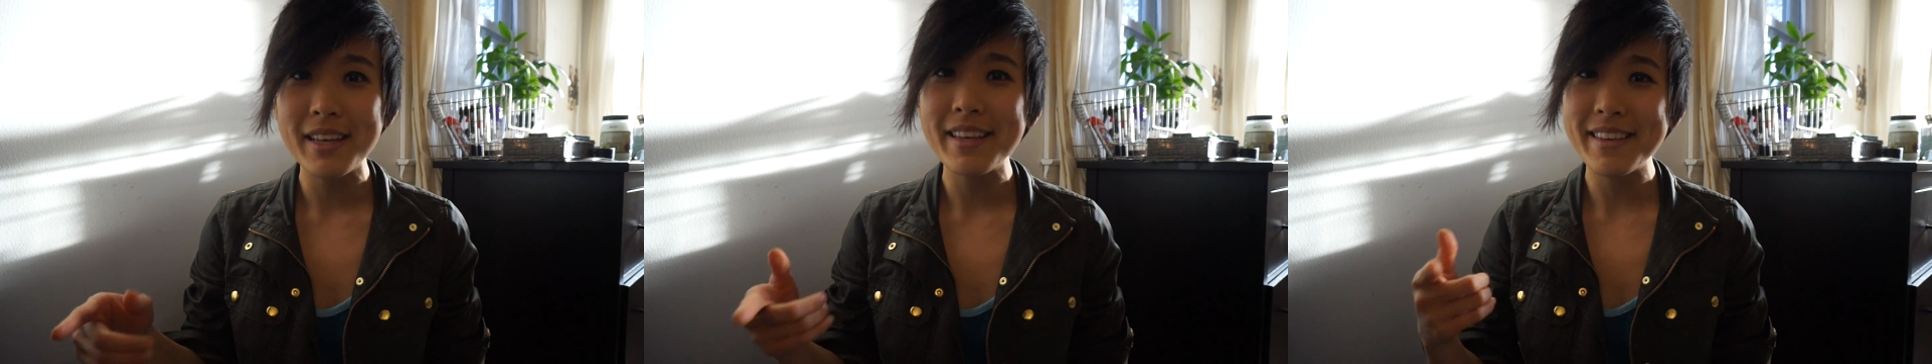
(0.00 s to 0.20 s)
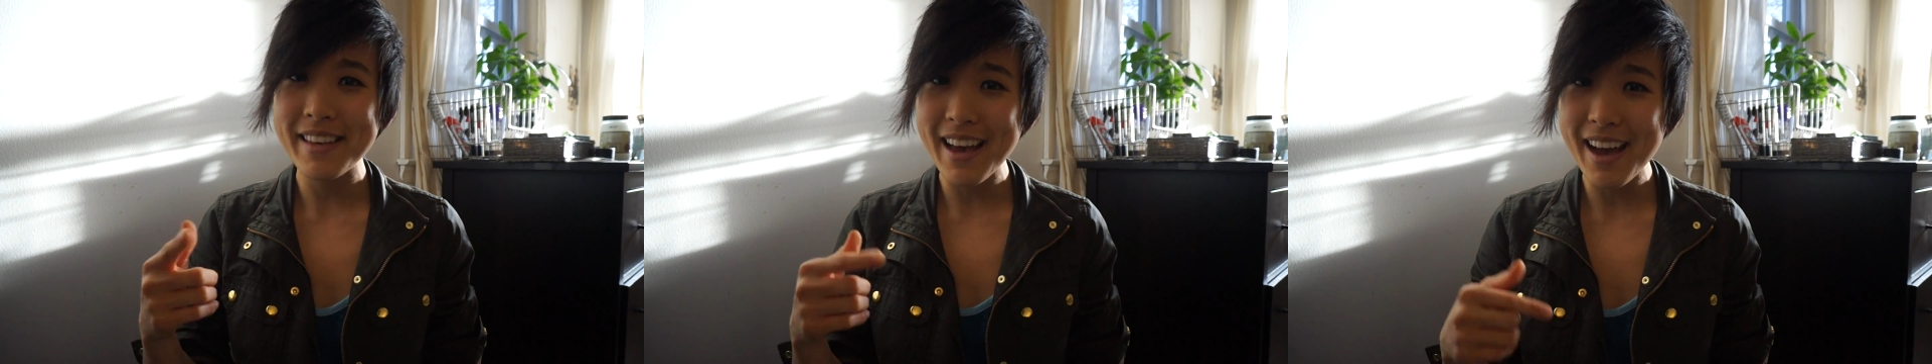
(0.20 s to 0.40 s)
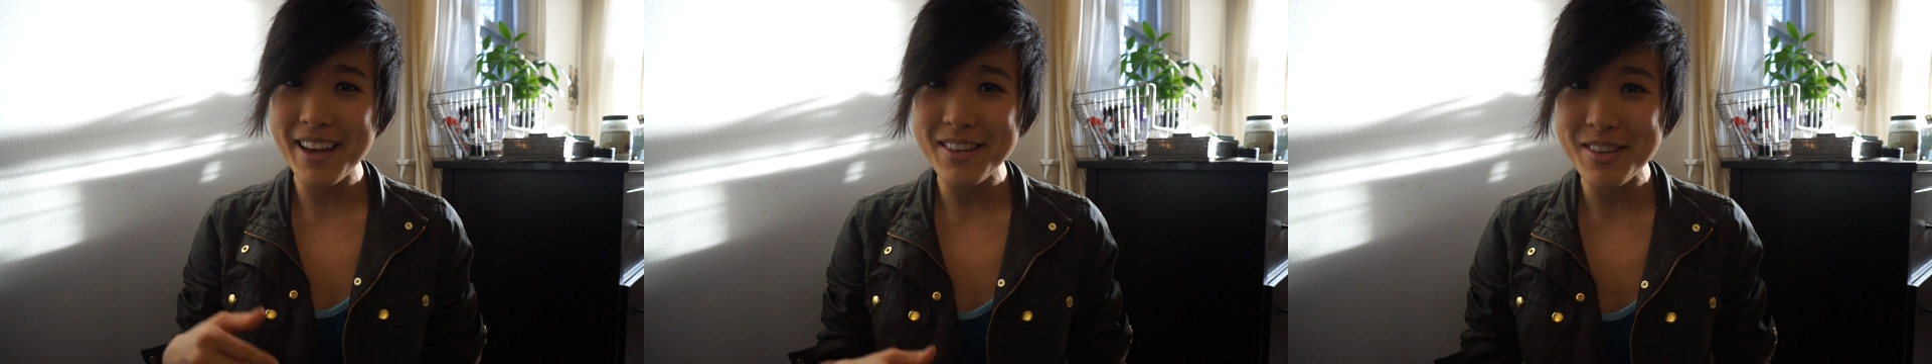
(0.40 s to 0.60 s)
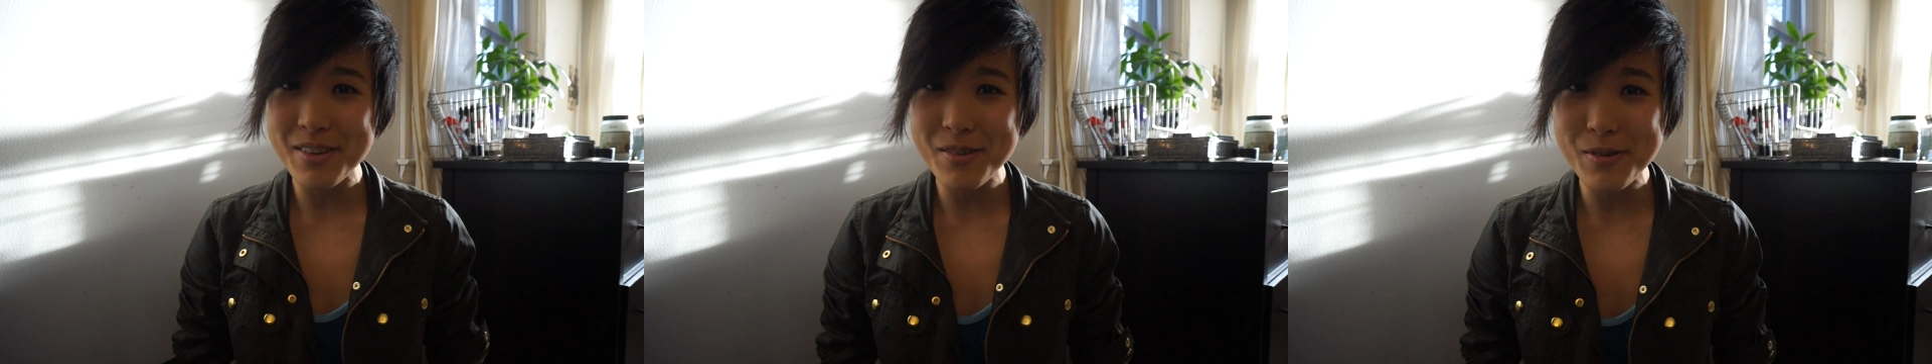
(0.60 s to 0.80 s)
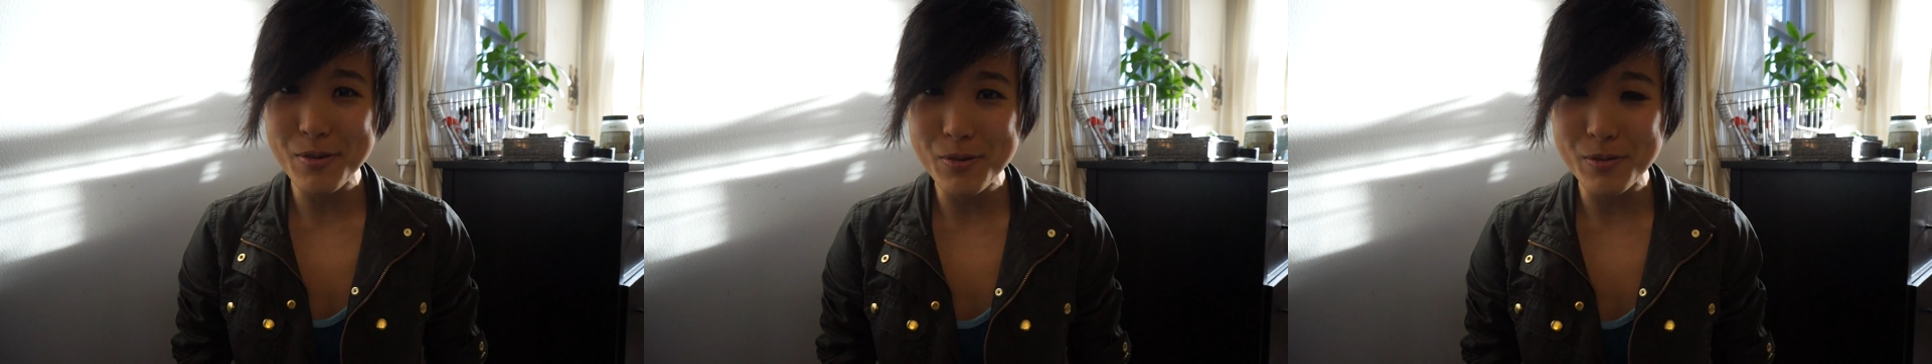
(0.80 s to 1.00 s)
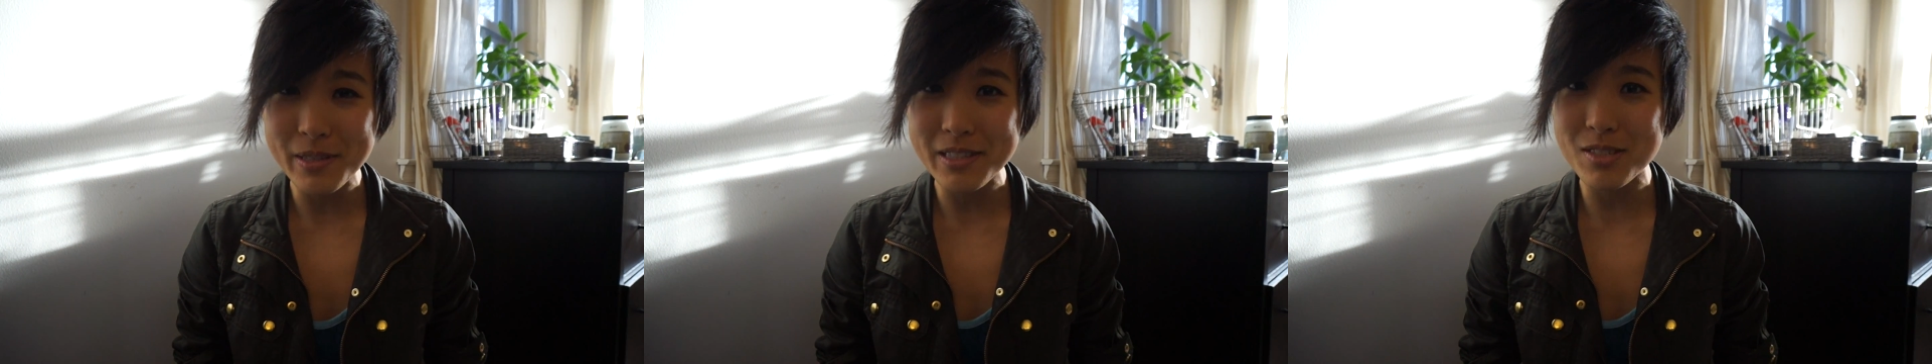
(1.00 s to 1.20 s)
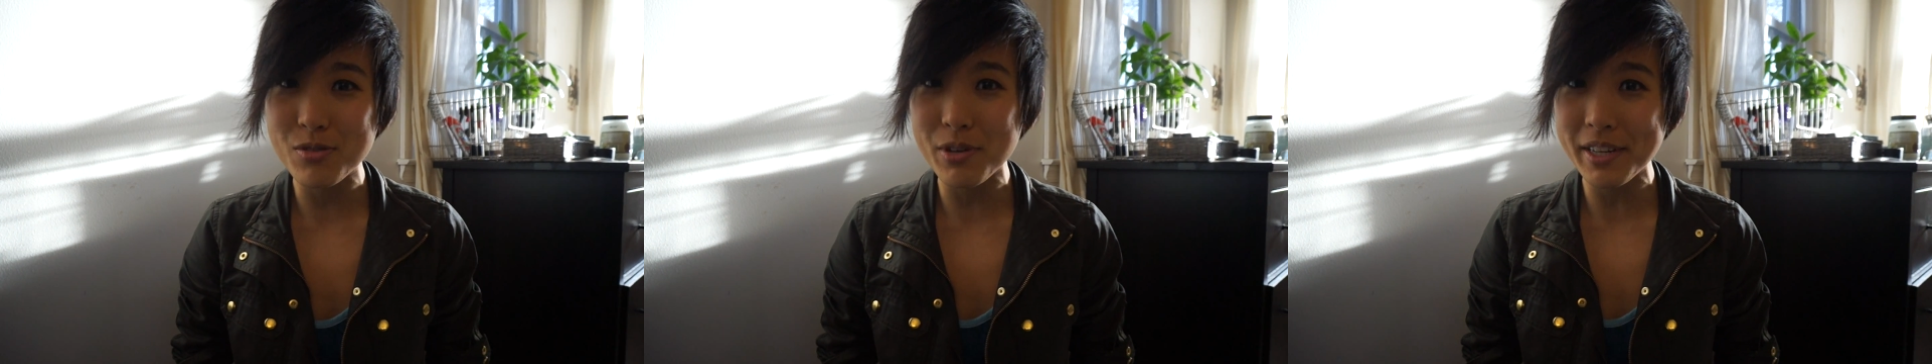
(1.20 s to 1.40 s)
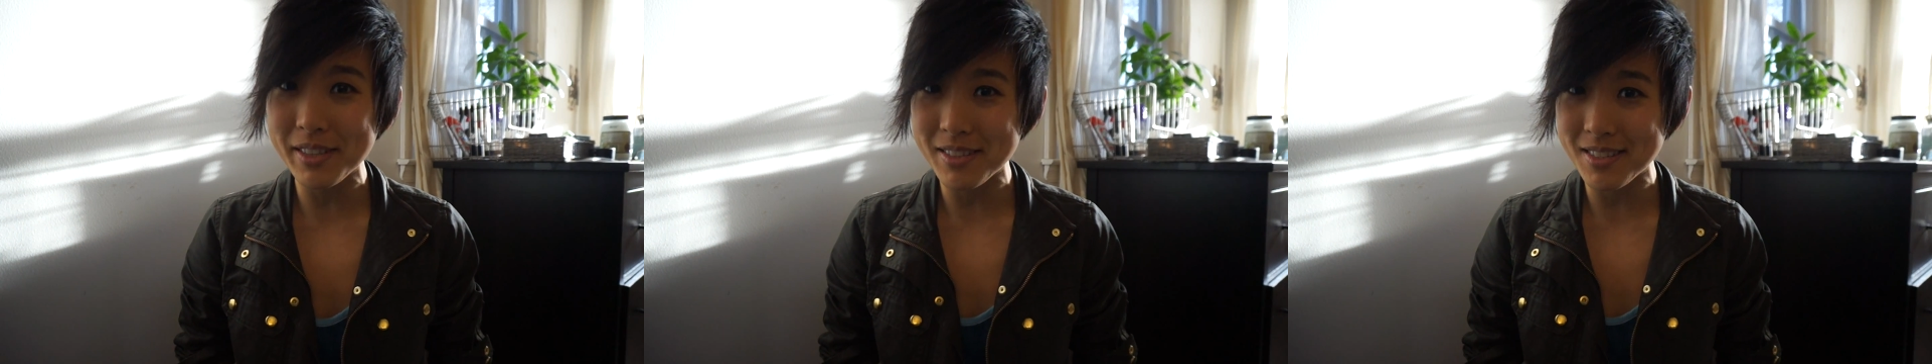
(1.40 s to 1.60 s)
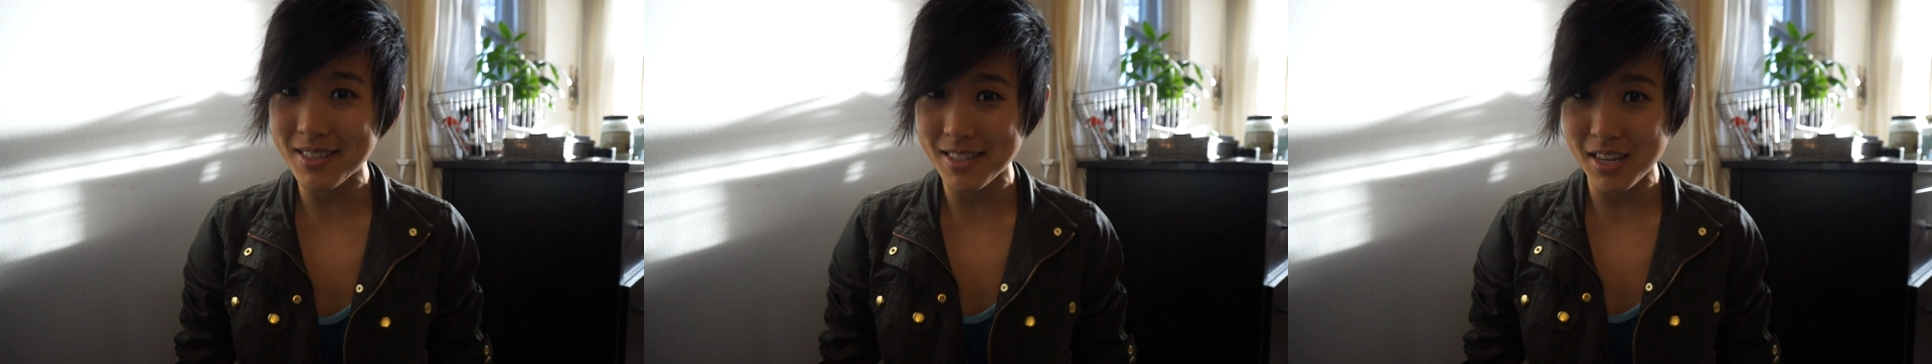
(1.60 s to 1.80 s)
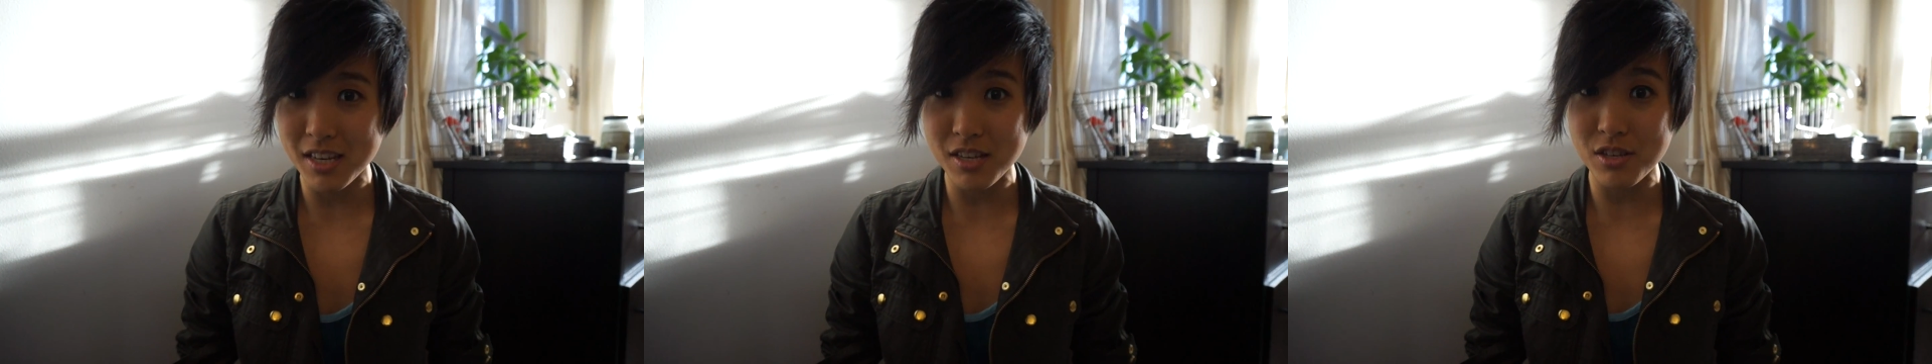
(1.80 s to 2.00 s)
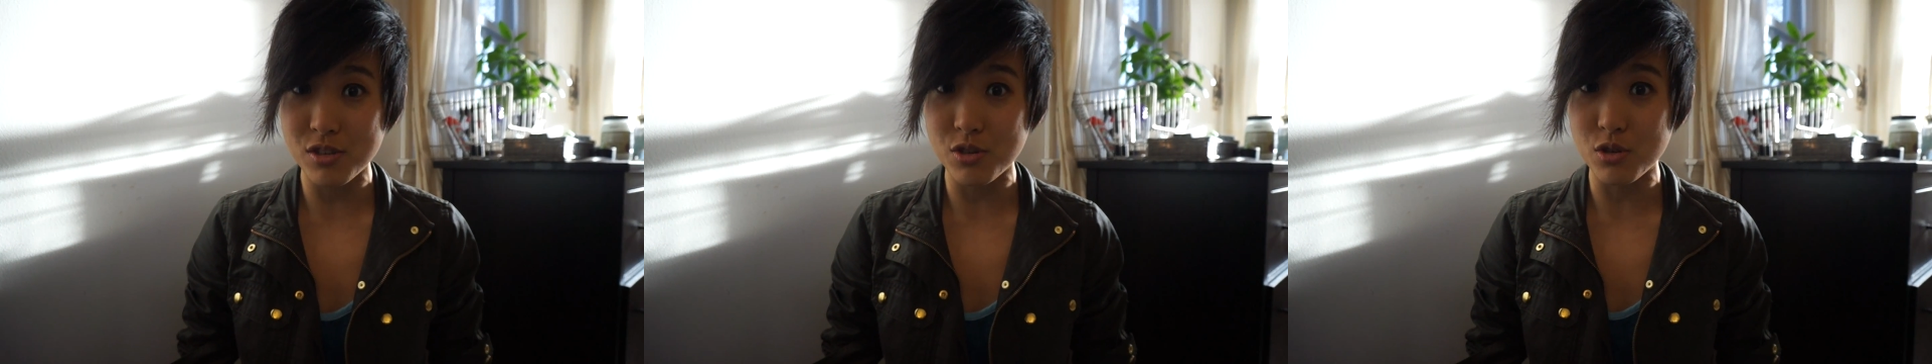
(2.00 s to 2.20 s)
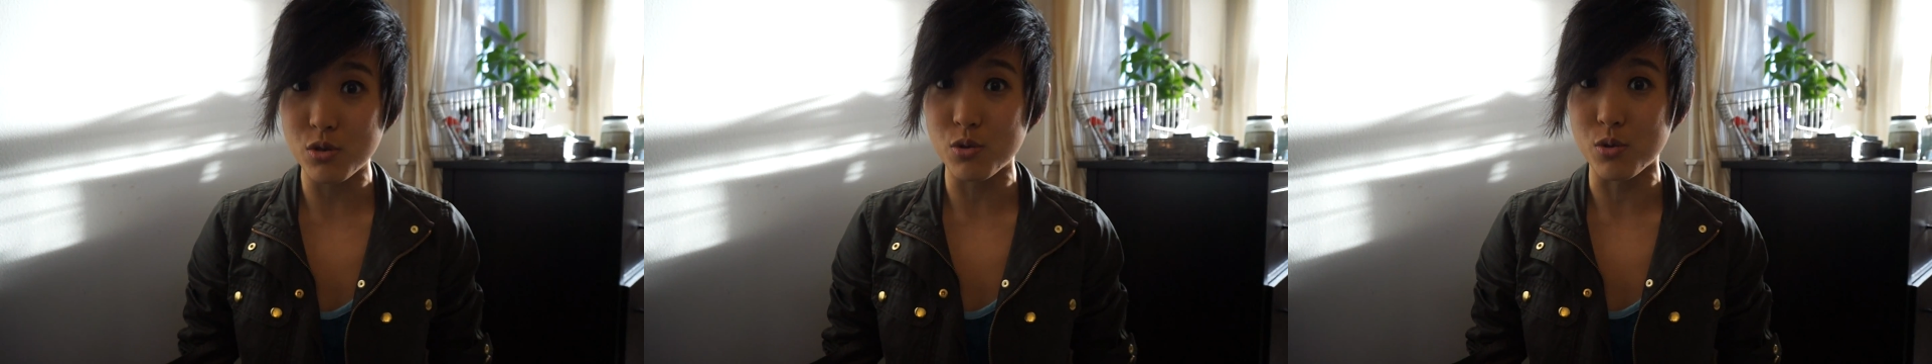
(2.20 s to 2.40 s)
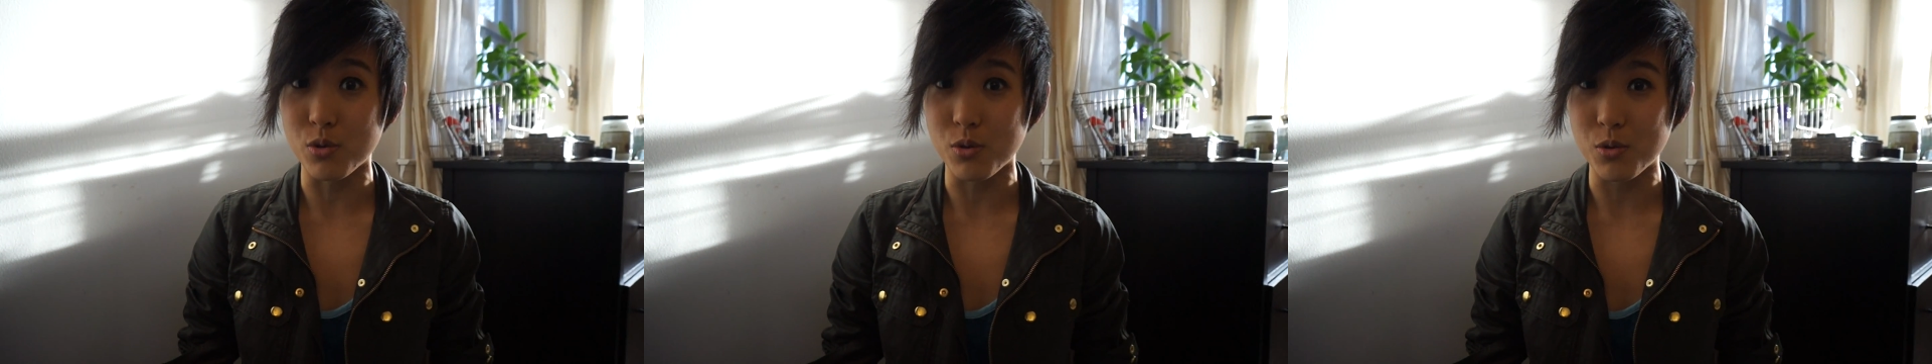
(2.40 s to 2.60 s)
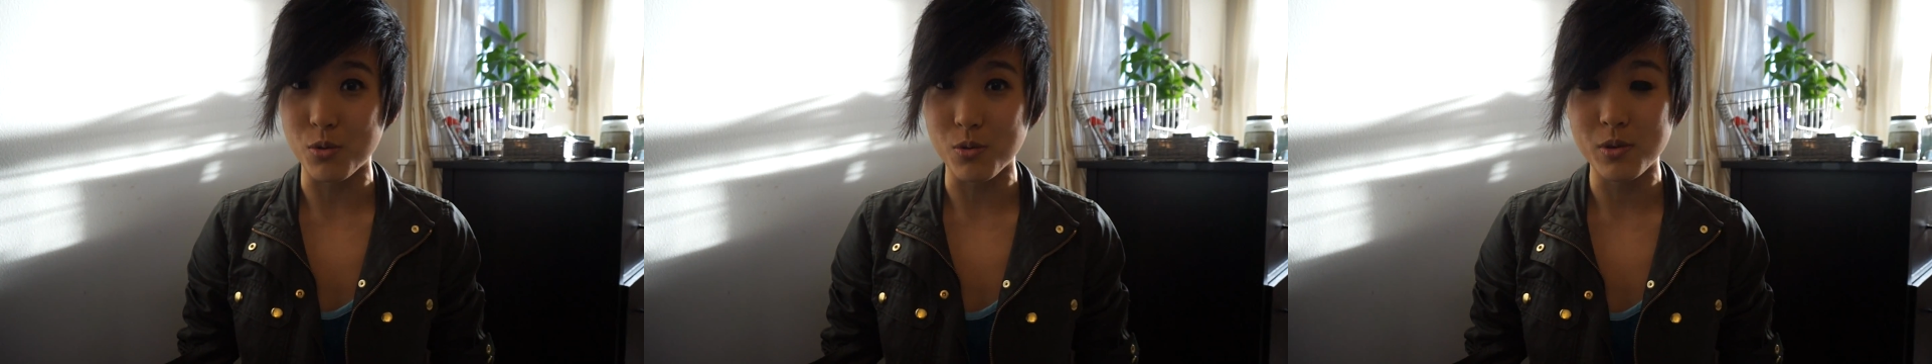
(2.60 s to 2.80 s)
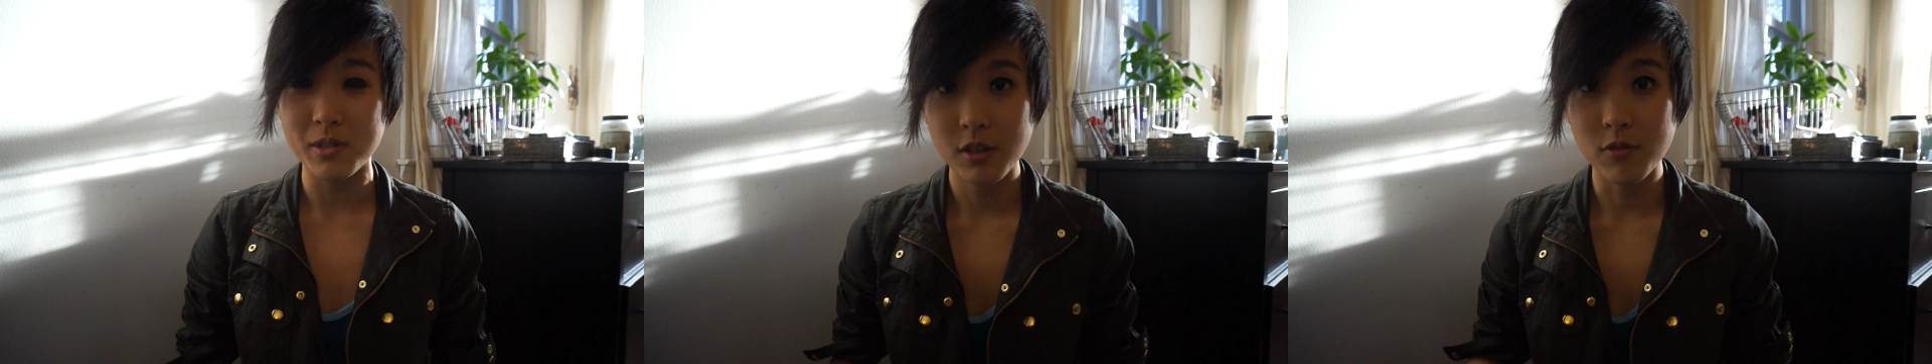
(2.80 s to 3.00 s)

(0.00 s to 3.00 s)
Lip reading: Yeah, you. It's great to see you.